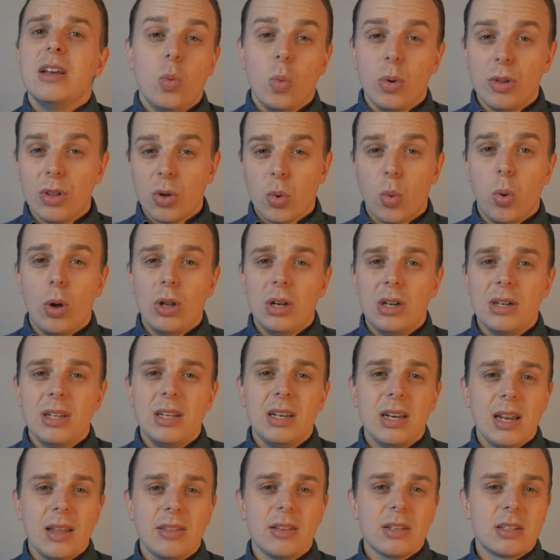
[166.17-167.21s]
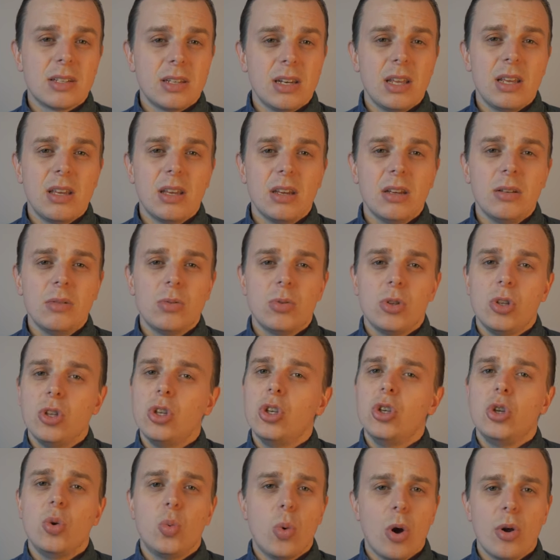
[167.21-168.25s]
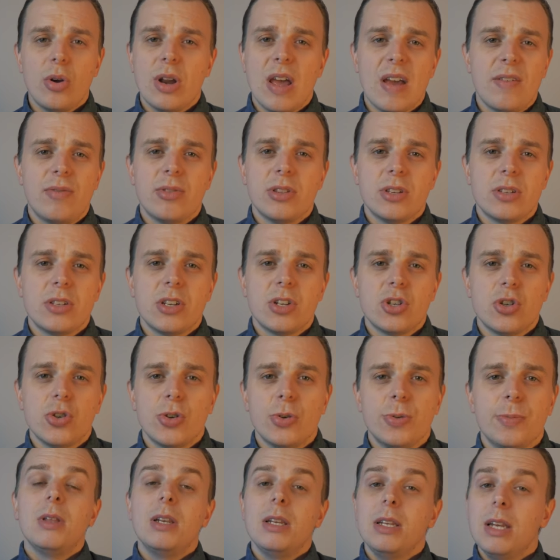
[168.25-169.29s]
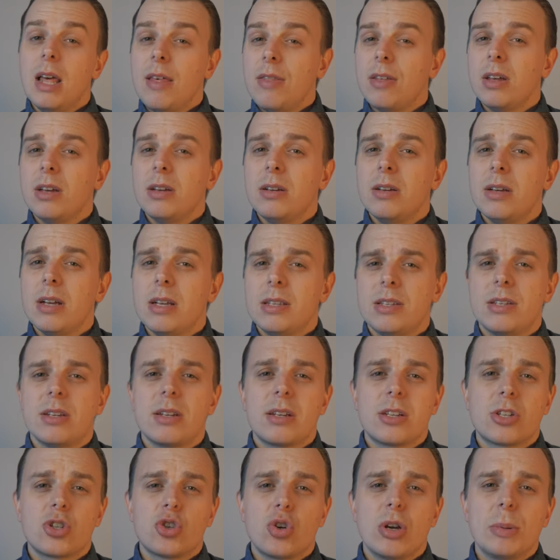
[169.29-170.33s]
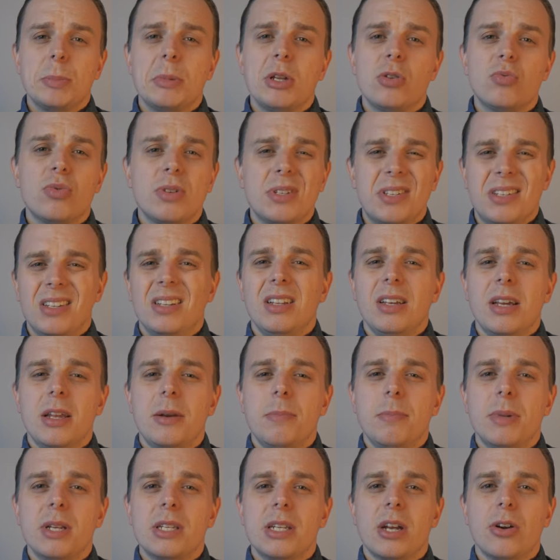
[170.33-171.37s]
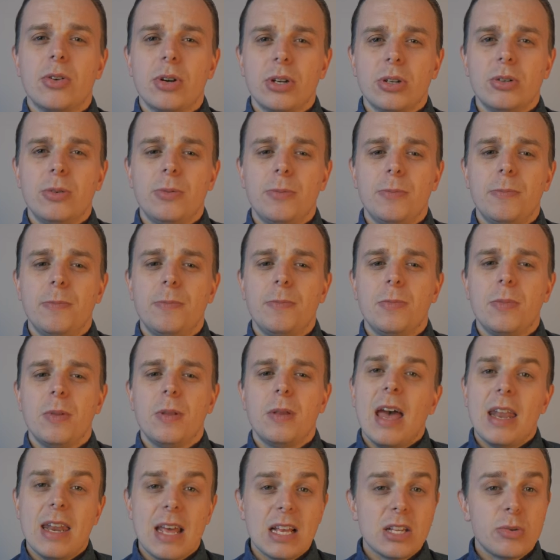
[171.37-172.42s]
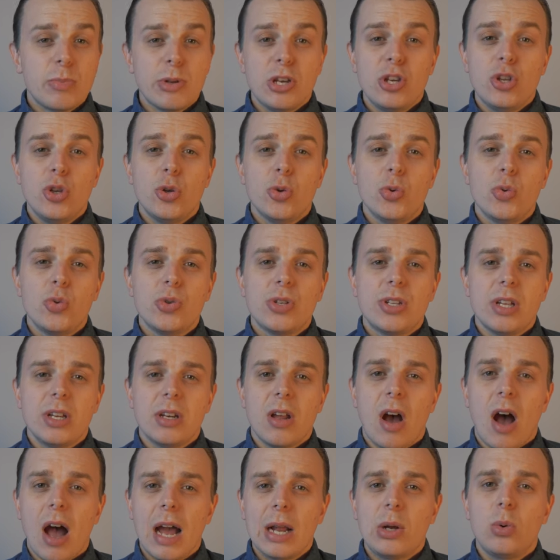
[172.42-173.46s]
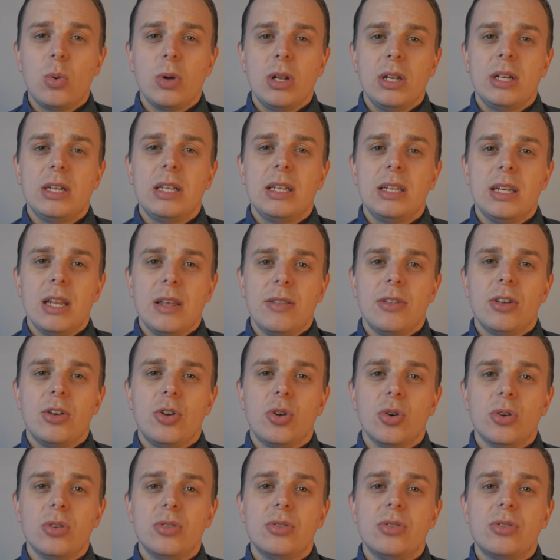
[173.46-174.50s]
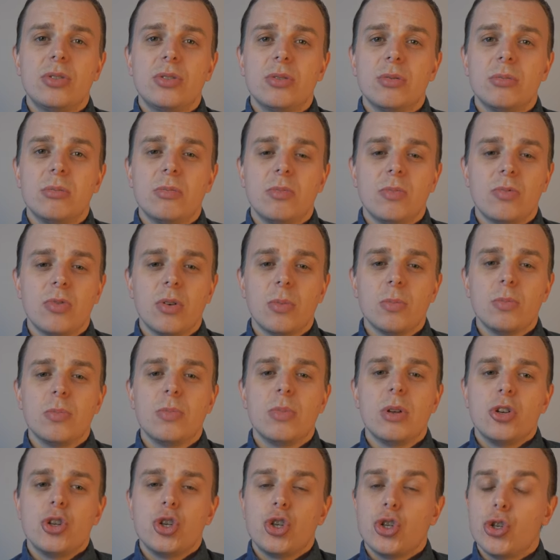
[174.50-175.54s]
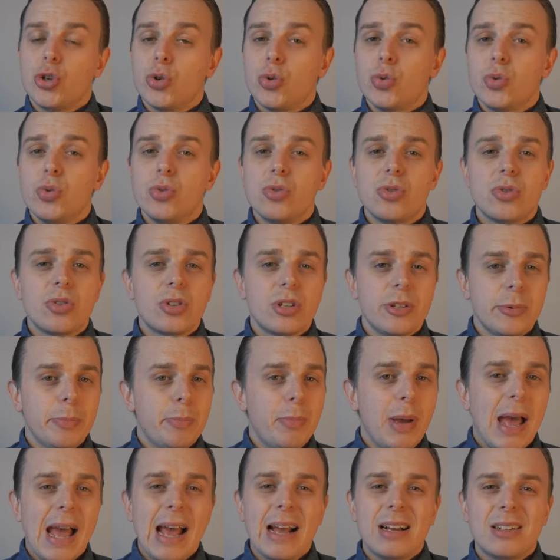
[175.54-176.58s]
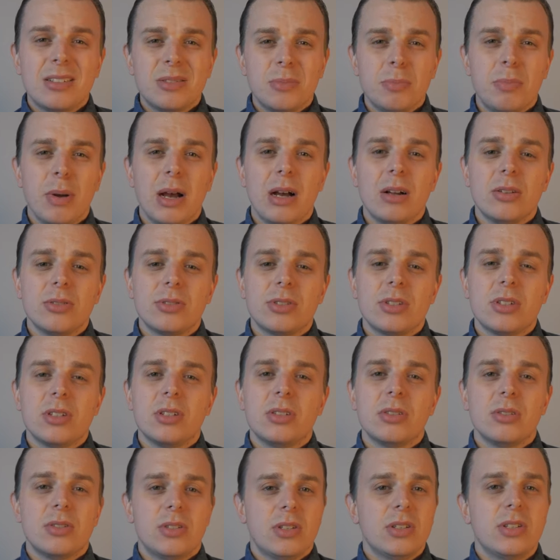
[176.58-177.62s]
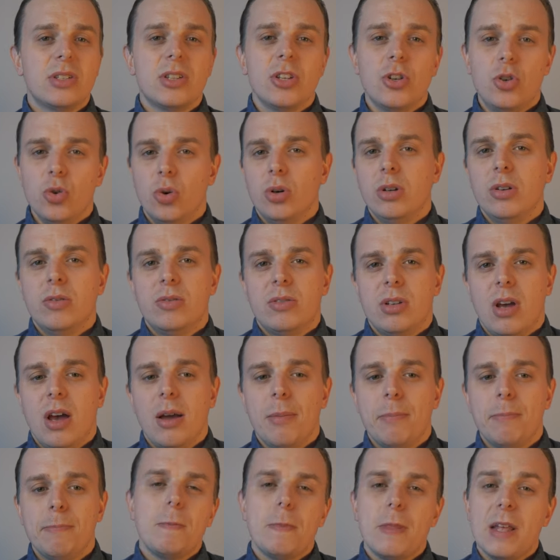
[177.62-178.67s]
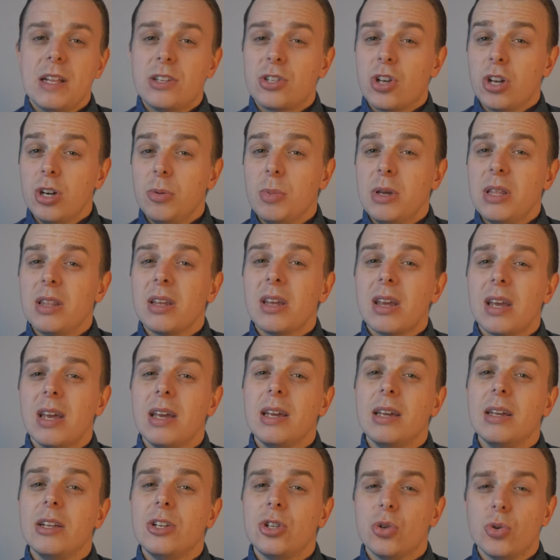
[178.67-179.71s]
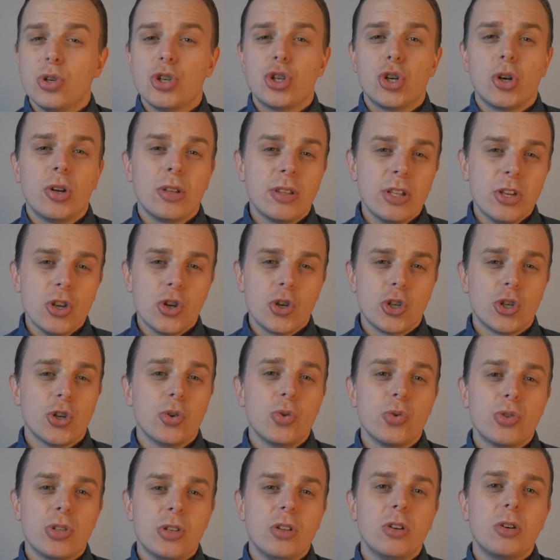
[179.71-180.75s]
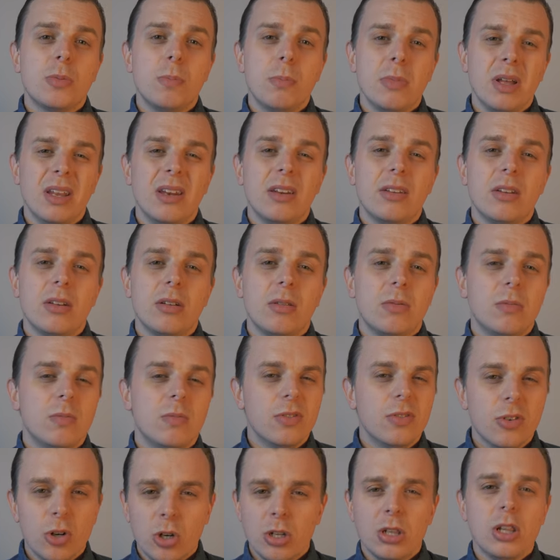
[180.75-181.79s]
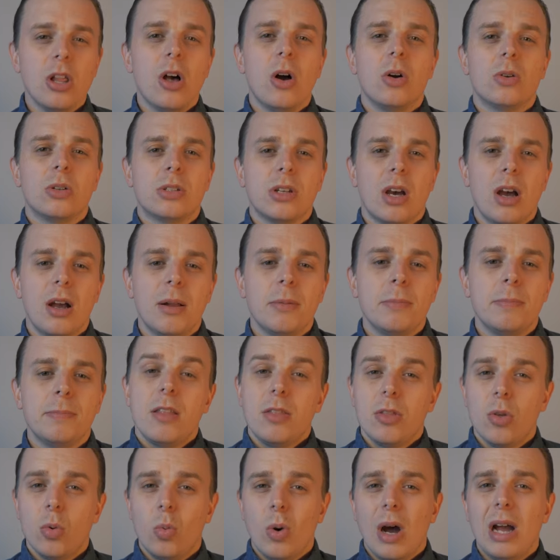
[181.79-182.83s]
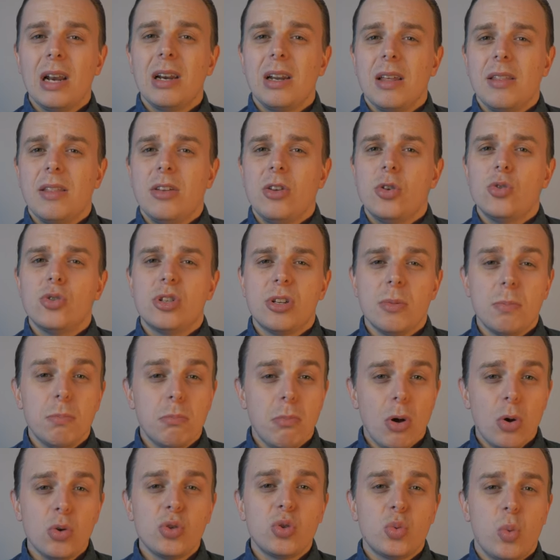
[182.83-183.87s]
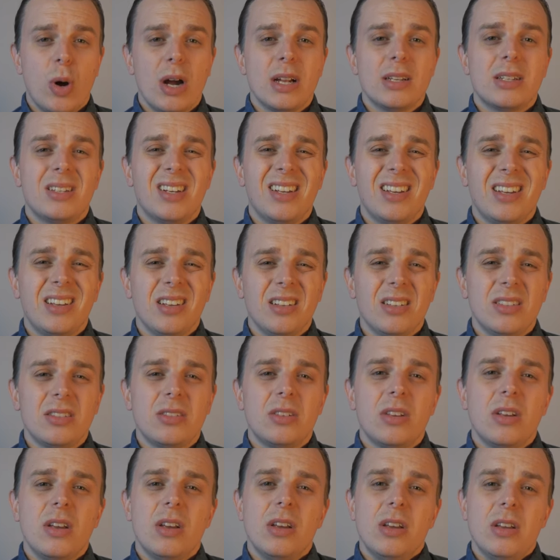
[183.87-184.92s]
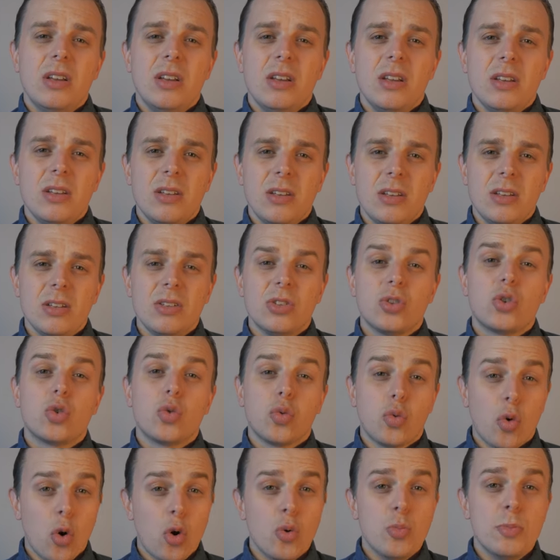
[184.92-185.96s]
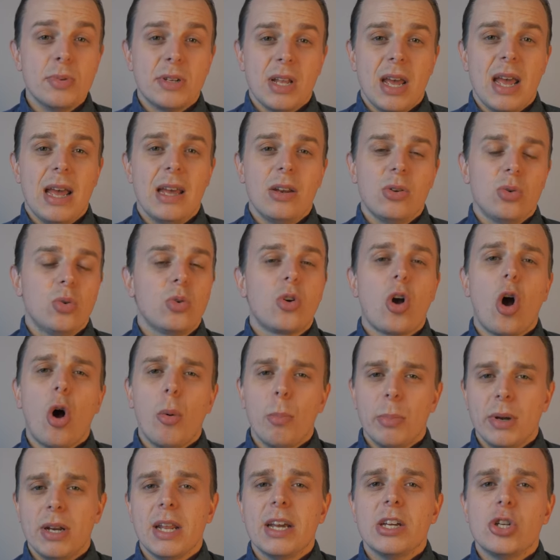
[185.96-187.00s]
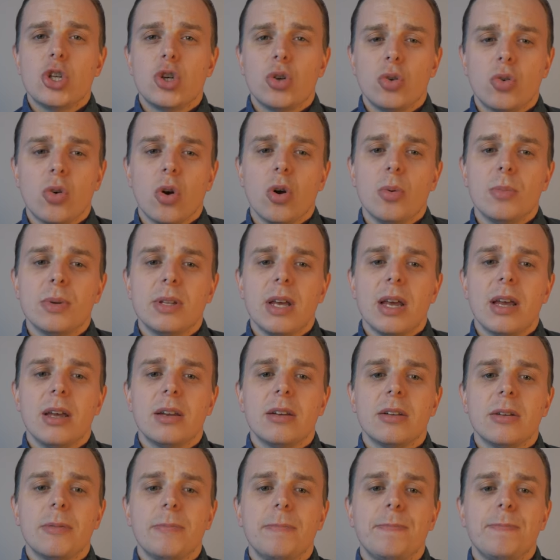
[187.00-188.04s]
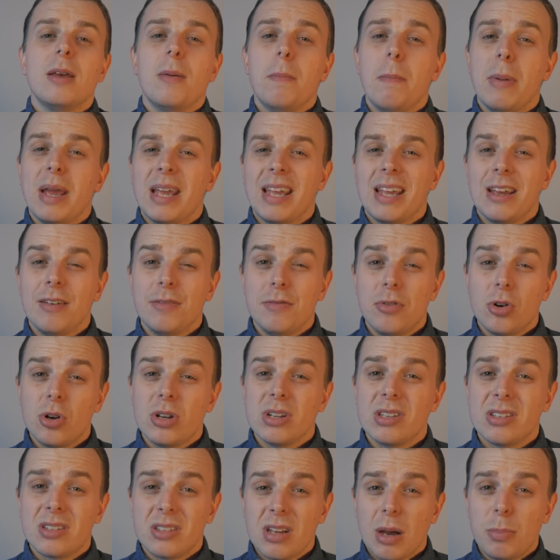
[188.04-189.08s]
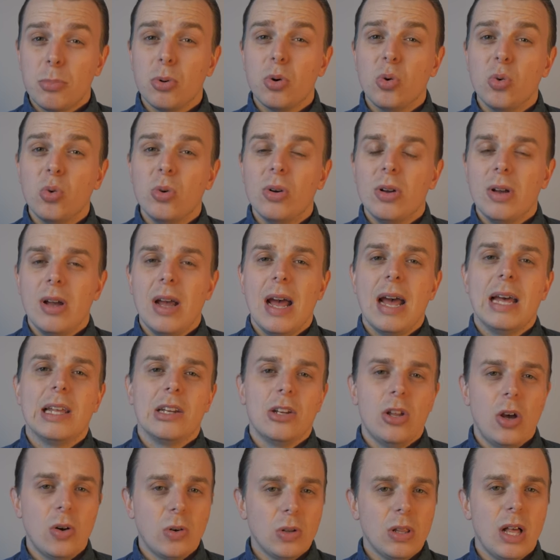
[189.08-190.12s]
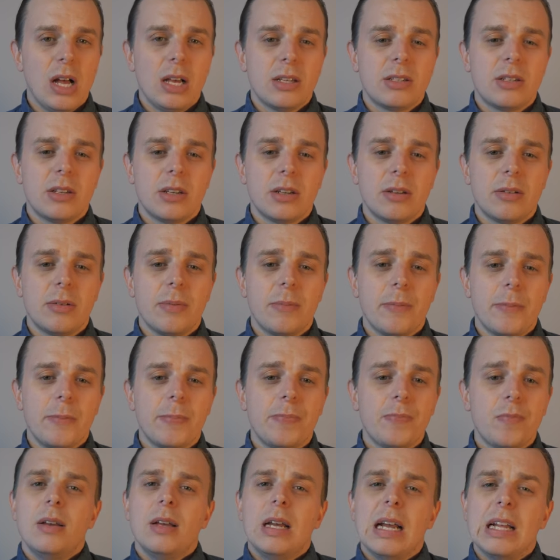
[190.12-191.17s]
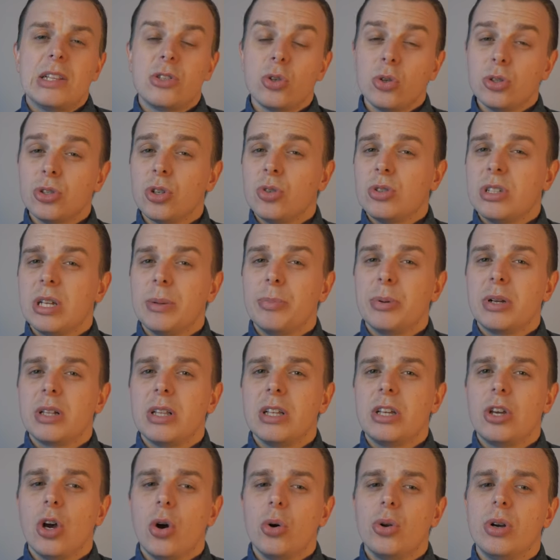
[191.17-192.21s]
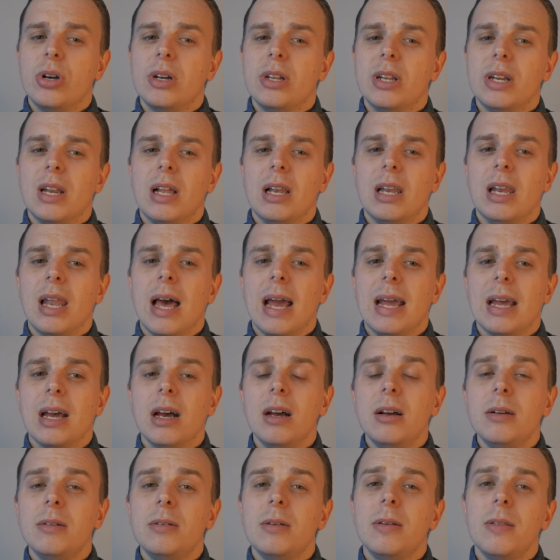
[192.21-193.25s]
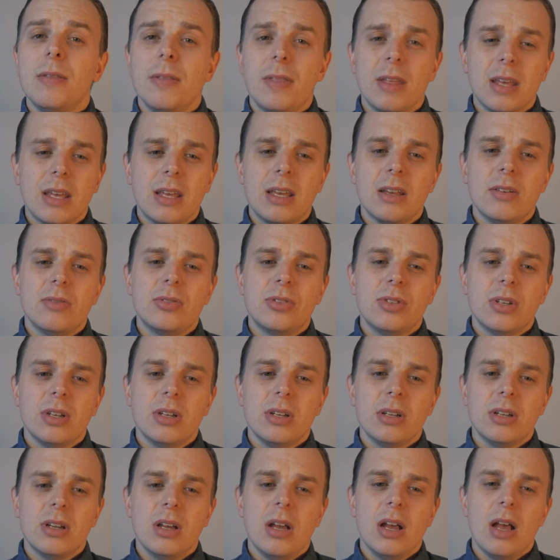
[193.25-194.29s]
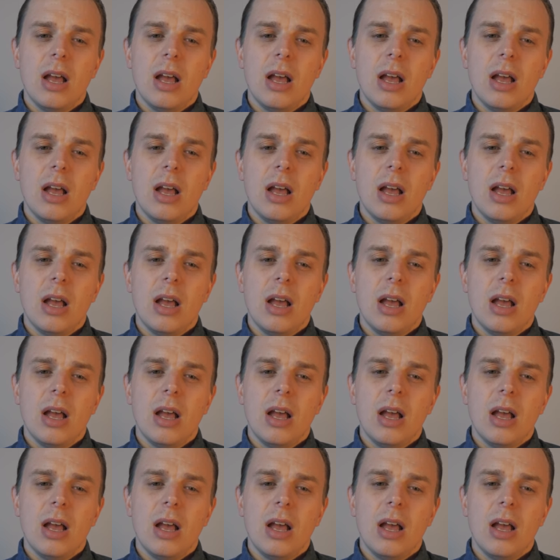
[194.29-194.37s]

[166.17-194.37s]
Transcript: with a quality leather sneaker, you won't have this issue. Leather is an extremely resilient material and has been used in high quality leather goods, from shoes to bags and belts, since the dawn of time. It's going to be the key to ensuring that your shoes look mint for a long time. The white leather used in most white sneakers is chrome tanned, or combination chrome tanned, making it very supple and long lasting. It's also typically coated in a layer that gives it